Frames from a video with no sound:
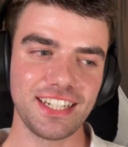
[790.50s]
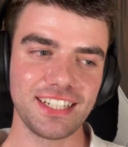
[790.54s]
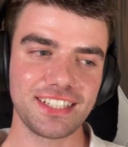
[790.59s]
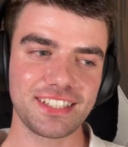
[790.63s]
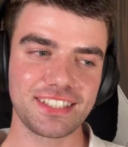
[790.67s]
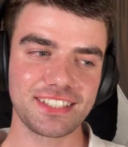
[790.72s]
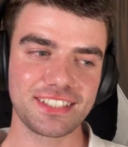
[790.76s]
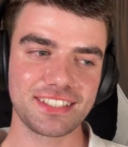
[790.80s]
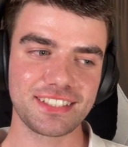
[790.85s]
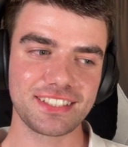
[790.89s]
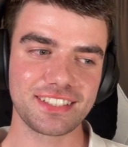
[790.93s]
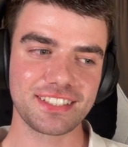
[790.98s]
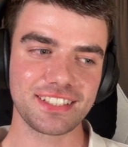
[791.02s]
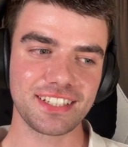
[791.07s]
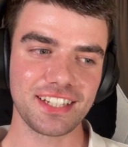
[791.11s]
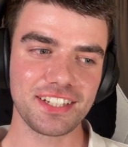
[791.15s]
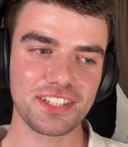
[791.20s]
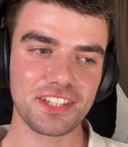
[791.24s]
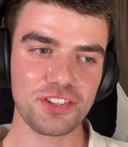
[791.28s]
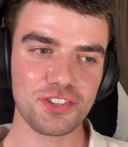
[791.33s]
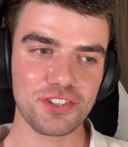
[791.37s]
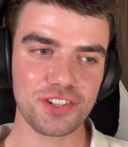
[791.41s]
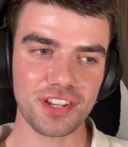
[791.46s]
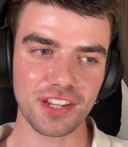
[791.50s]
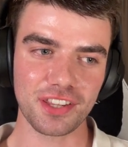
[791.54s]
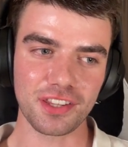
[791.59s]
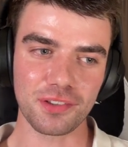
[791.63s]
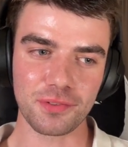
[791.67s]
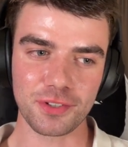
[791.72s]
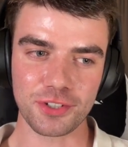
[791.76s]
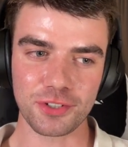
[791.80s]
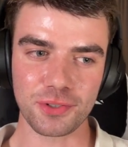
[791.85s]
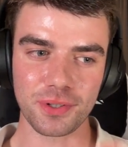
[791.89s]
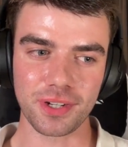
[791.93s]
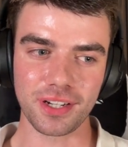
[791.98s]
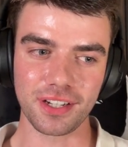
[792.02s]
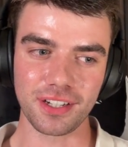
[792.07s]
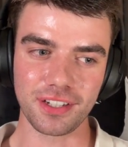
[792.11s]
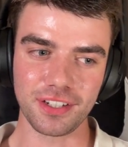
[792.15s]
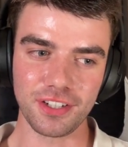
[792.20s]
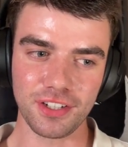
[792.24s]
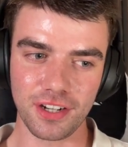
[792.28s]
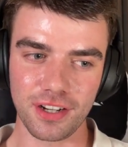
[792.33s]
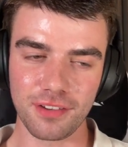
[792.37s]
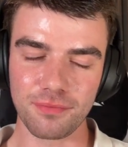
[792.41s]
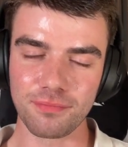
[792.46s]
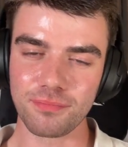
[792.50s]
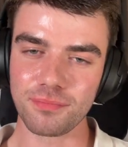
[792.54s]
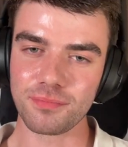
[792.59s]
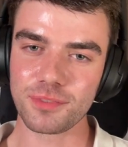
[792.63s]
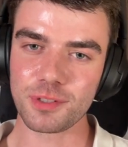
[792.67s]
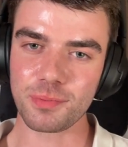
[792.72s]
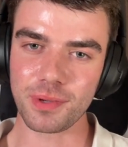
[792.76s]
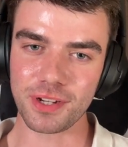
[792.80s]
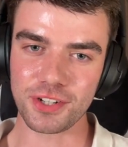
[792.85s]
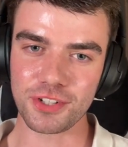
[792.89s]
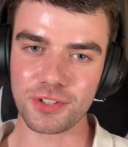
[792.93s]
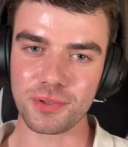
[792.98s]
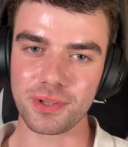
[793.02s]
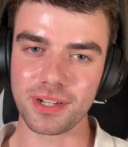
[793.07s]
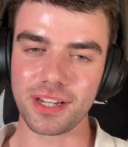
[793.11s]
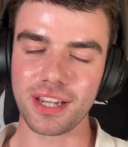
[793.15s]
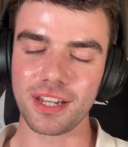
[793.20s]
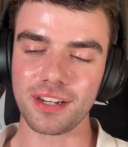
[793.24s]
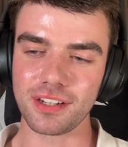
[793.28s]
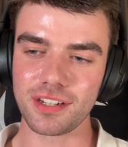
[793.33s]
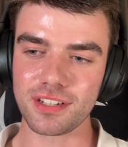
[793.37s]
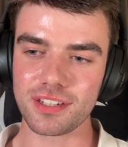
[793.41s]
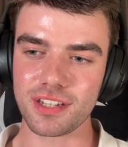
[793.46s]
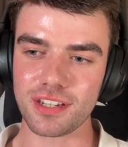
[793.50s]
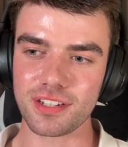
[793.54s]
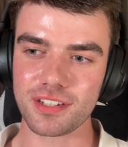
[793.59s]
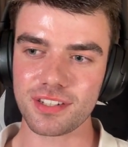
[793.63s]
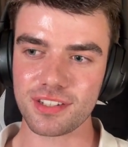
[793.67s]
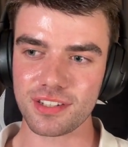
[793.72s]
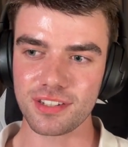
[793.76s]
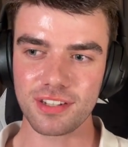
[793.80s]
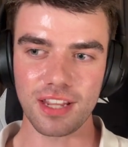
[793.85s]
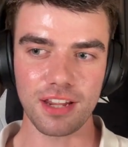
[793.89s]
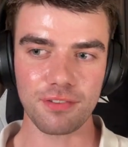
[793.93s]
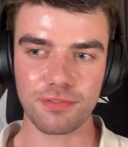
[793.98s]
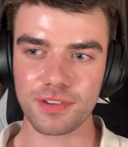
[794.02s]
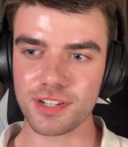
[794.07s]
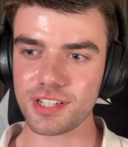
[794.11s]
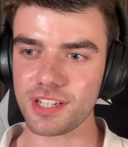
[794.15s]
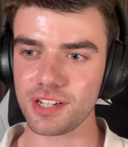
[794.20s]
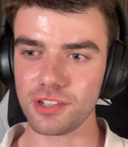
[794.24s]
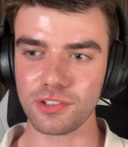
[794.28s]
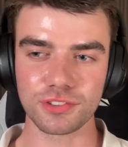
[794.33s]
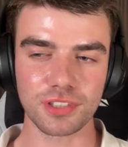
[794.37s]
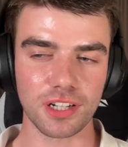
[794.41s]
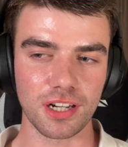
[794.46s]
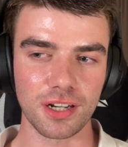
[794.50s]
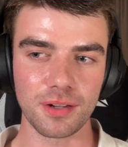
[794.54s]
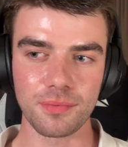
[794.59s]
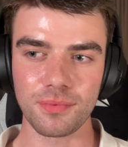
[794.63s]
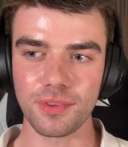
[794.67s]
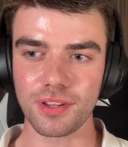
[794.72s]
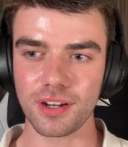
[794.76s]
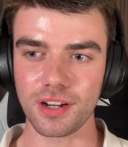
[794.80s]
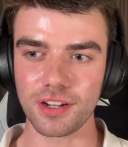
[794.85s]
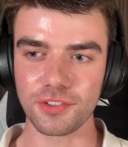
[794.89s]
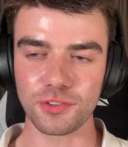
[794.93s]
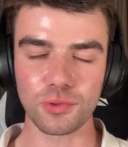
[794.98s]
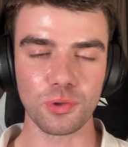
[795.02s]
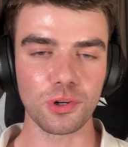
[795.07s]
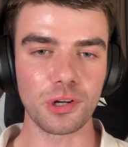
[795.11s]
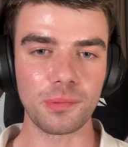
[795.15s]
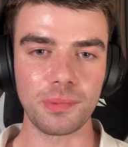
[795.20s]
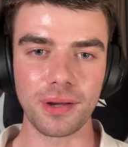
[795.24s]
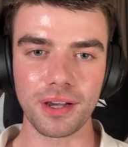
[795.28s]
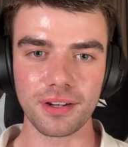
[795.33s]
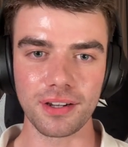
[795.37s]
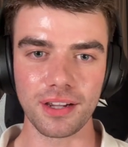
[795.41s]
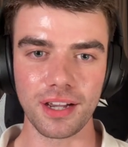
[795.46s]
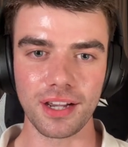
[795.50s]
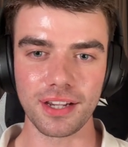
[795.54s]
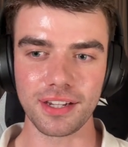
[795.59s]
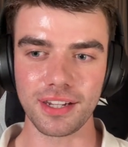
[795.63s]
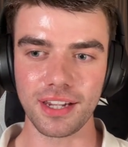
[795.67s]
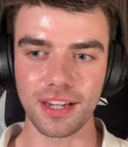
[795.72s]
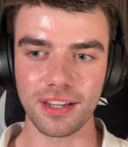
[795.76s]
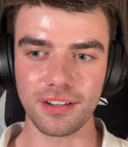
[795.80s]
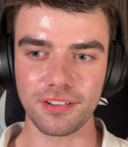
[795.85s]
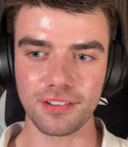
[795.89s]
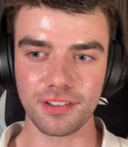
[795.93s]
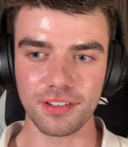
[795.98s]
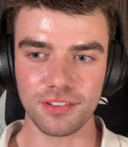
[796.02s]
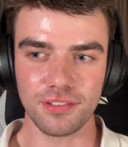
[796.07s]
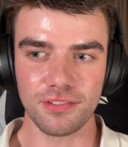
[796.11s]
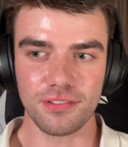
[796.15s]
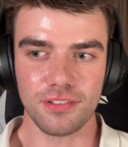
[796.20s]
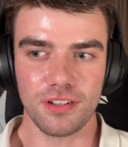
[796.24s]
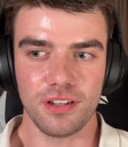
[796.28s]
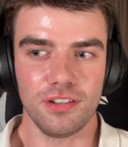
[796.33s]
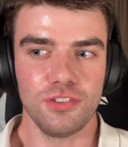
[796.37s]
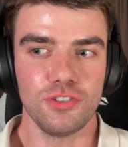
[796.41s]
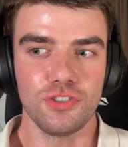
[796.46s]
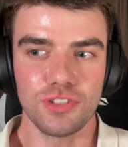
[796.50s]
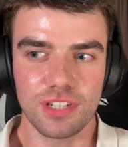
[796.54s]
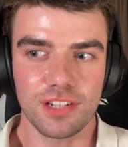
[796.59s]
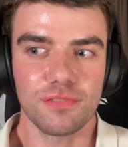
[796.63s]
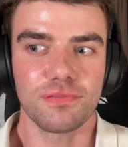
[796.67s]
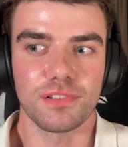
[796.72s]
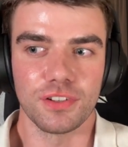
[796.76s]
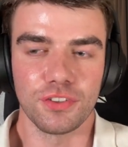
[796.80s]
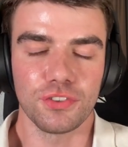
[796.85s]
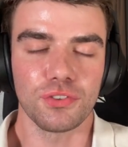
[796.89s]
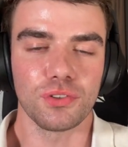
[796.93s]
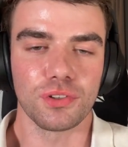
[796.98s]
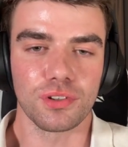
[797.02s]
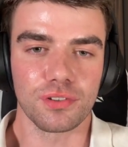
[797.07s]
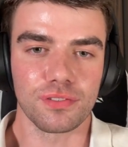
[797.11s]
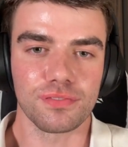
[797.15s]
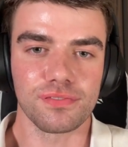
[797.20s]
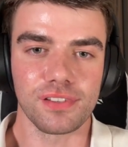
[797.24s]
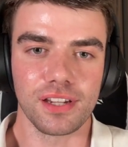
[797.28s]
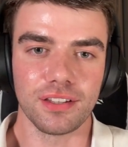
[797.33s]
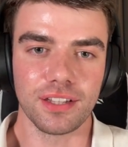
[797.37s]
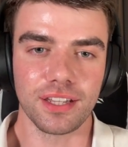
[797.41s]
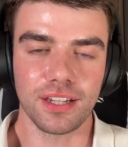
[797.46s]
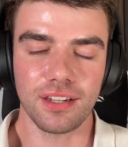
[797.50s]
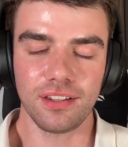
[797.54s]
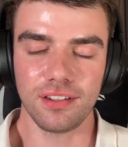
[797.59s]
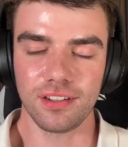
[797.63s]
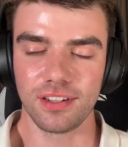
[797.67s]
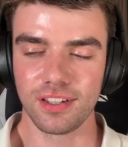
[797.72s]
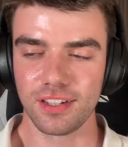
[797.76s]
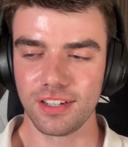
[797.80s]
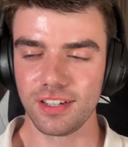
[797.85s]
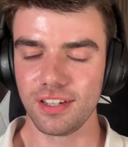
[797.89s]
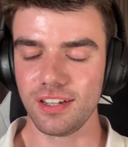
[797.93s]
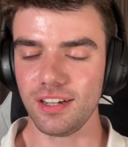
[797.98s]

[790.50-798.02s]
It's interesting that we're doing, I'm speaking to you again because it's every single time that I talk about it, I get a different sort of feeling.